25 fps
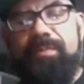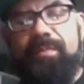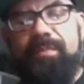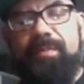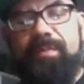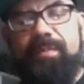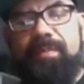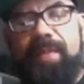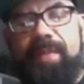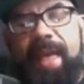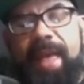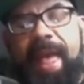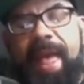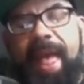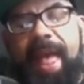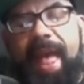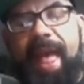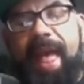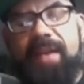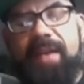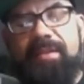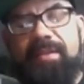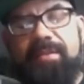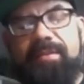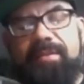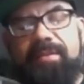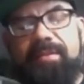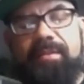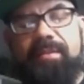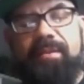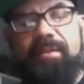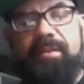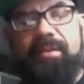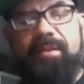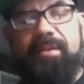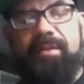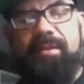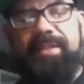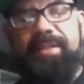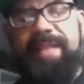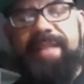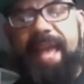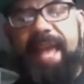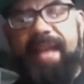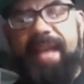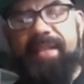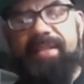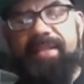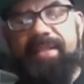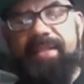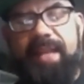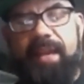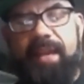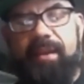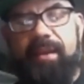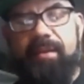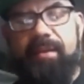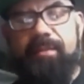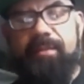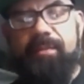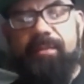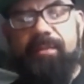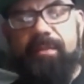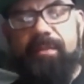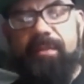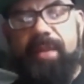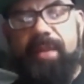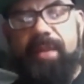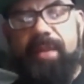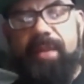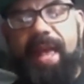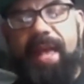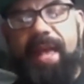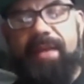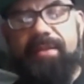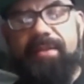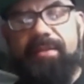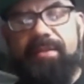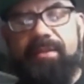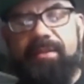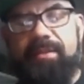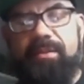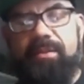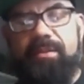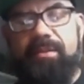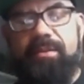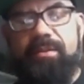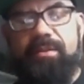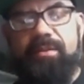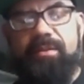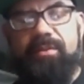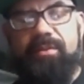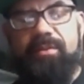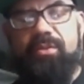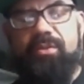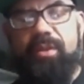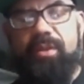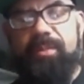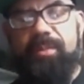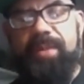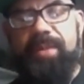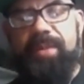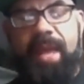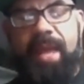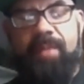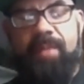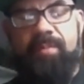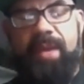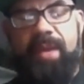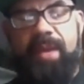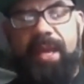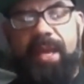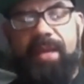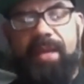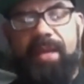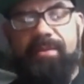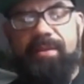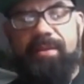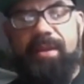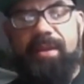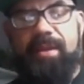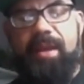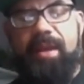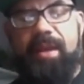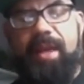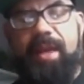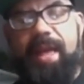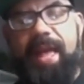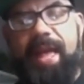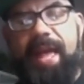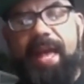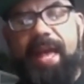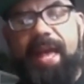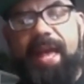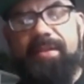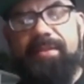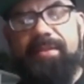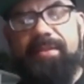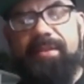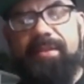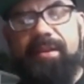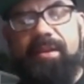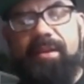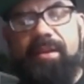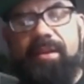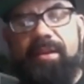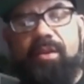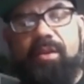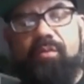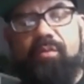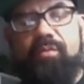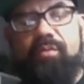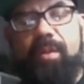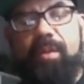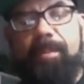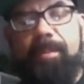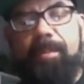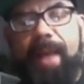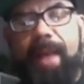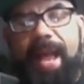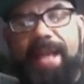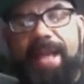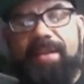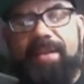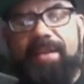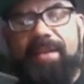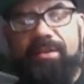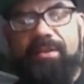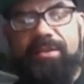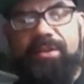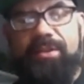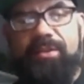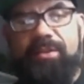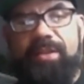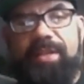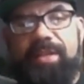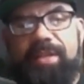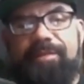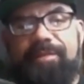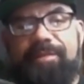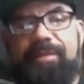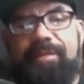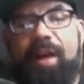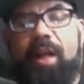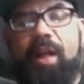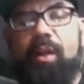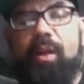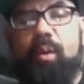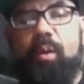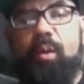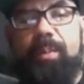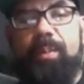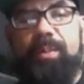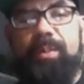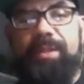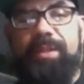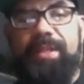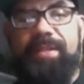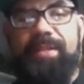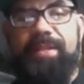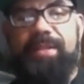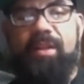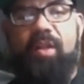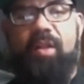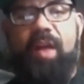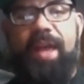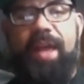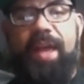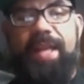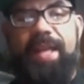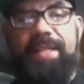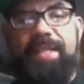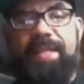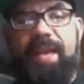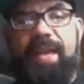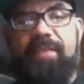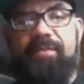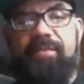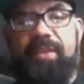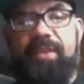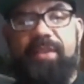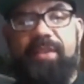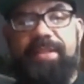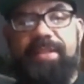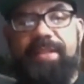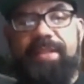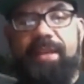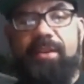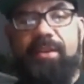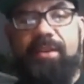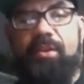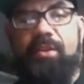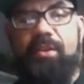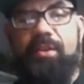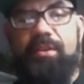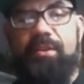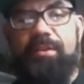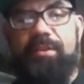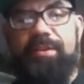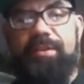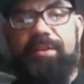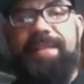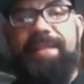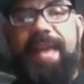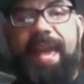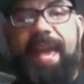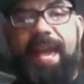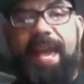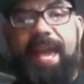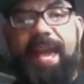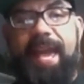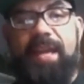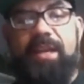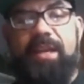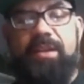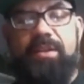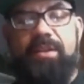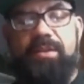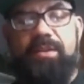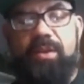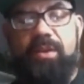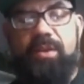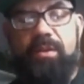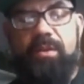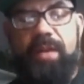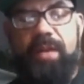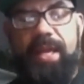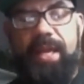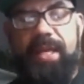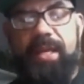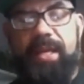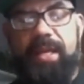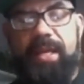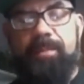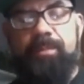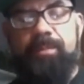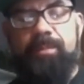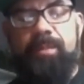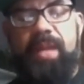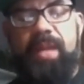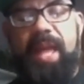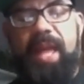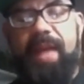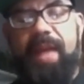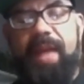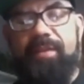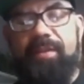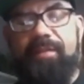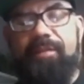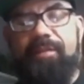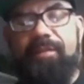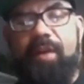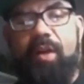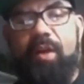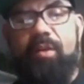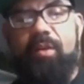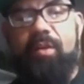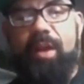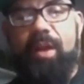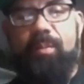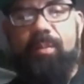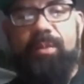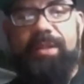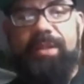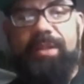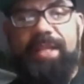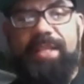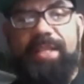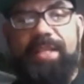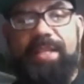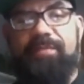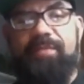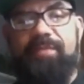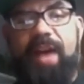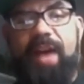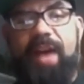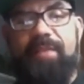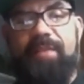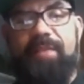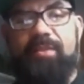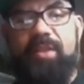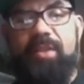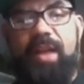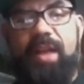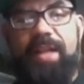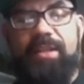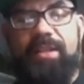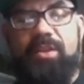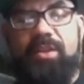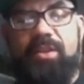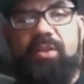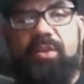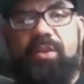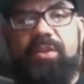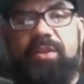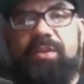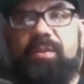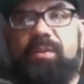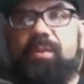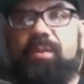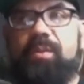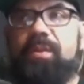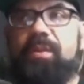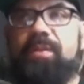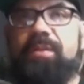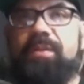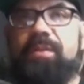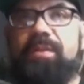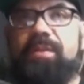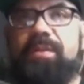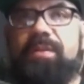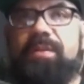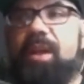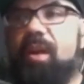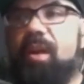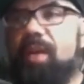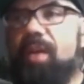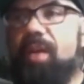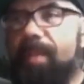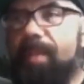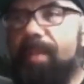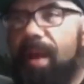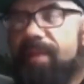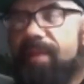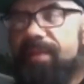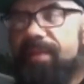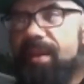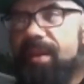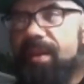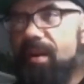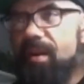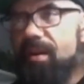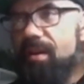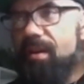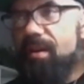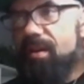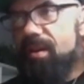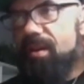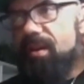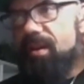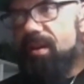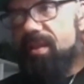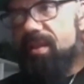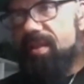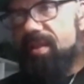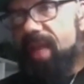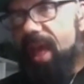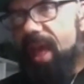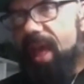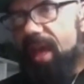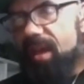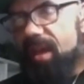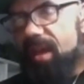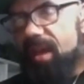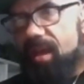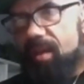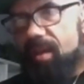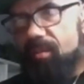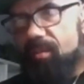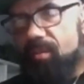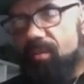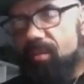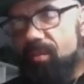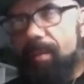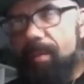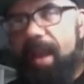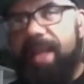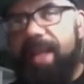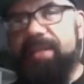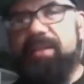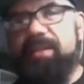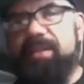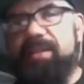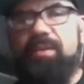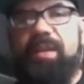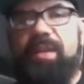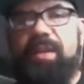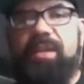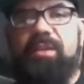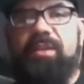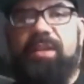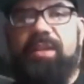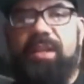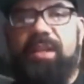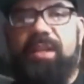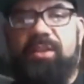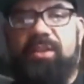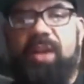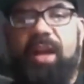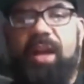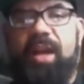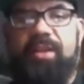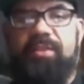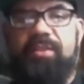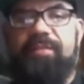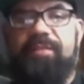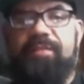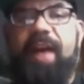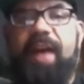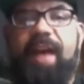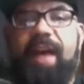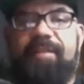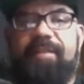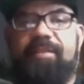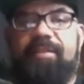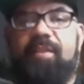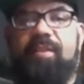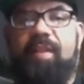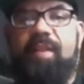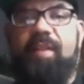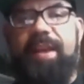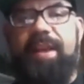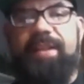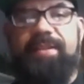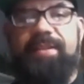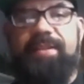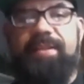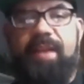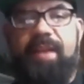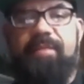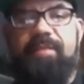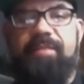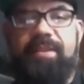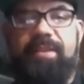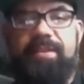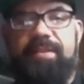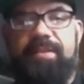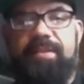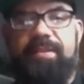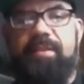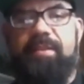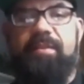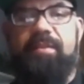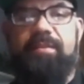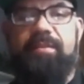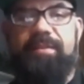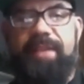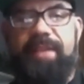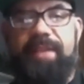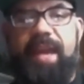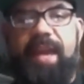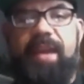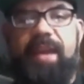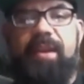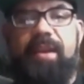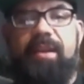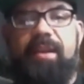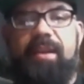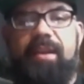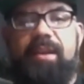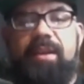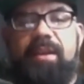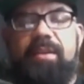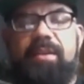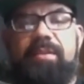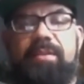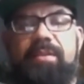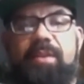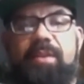has texting, has drip campaigns, has reminders you need to follow up with these clients every single day. So like, have you followed up with these 5 clients? There's a CRM out there that reminds you that you need to touch 5 clients every single day. So